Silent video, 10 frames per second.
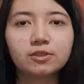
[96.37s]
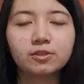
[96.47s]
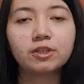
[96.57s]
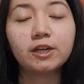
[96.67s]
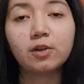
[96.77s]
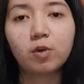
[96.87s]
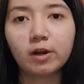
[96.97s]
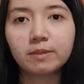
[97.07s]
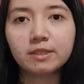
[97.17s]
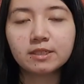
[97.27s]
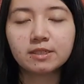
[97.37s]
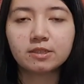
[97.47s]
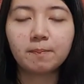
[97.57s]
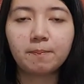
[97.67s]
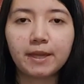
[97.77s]
So the requirements
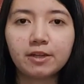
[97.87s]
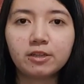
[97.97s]
depend on